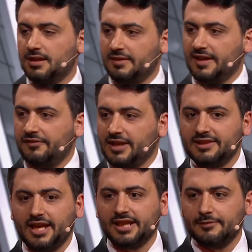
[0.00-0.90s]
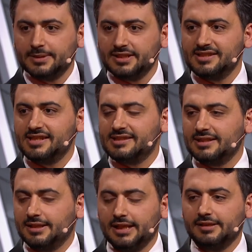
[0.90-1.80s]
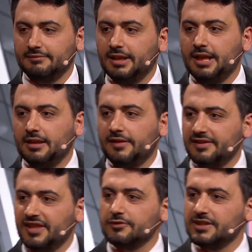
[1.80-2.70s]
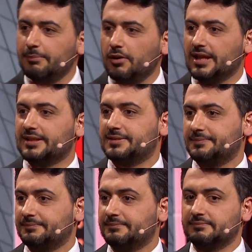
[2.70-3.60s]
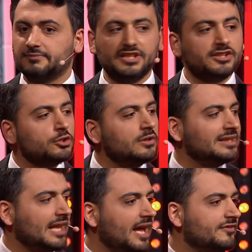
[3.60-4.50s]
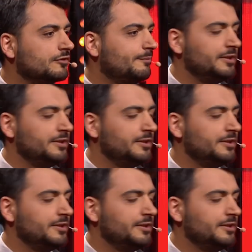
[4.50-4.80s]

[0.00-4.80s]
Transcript: The flood that happened in Sicily, in the southern Poland, destroyed lives of